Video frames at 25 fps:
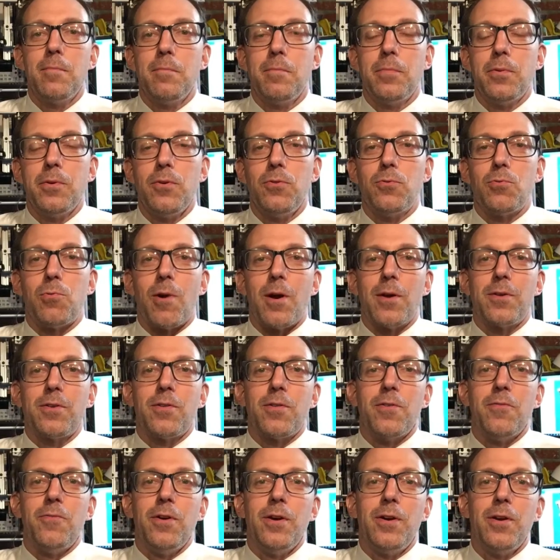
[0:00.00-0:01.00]
Please watch
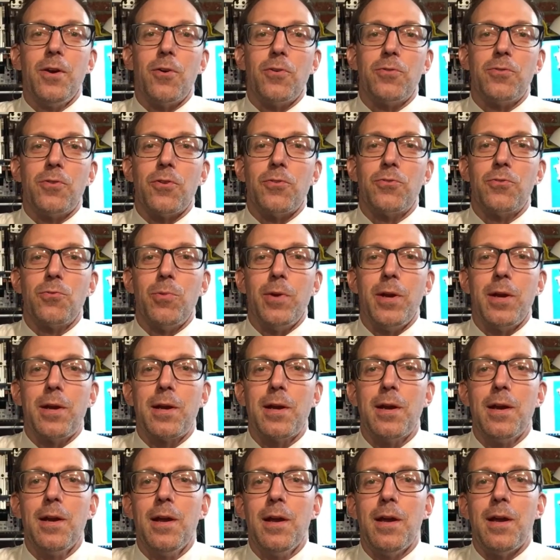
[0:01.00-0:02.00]
the videos this
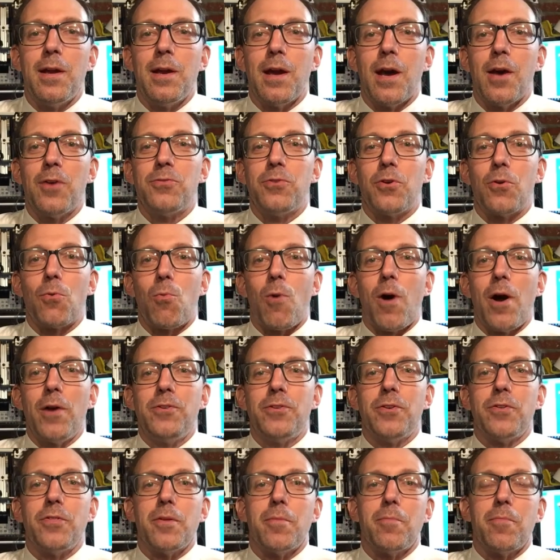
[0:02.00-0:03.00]
week, and as you're
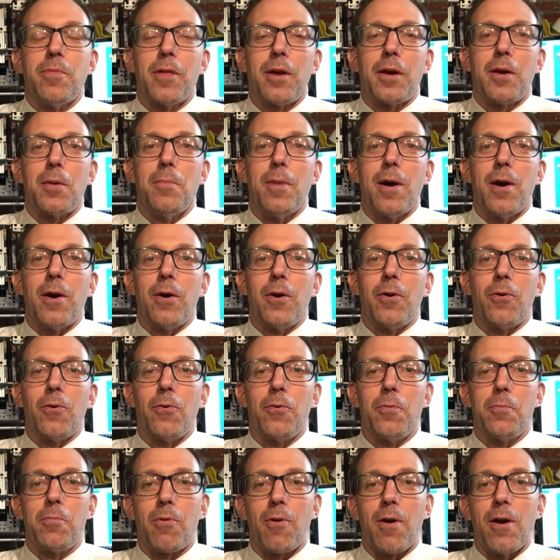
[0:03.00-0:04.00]
watching them, think about your
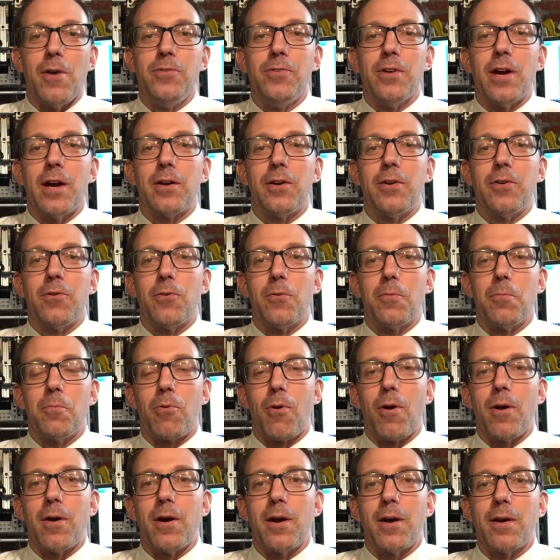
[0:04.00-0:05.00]
own project, your own
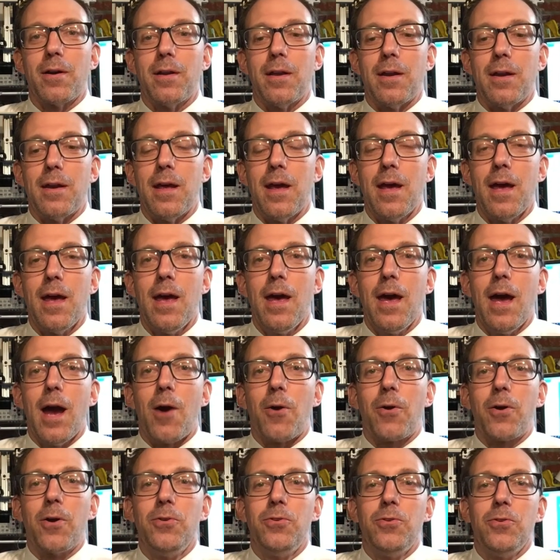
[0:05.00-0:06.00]
product, and
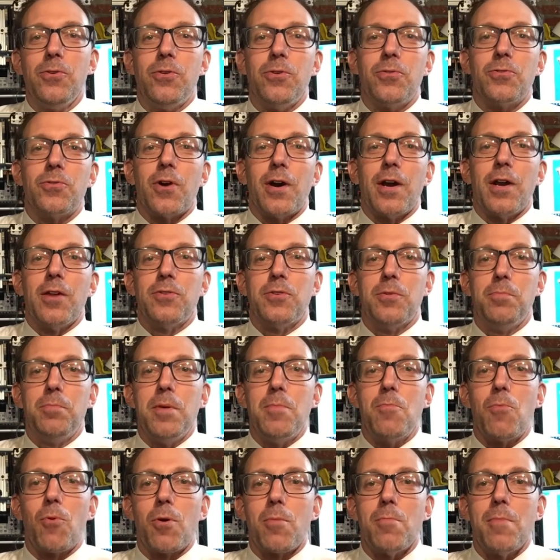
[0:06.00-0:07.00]
how could you design it to be more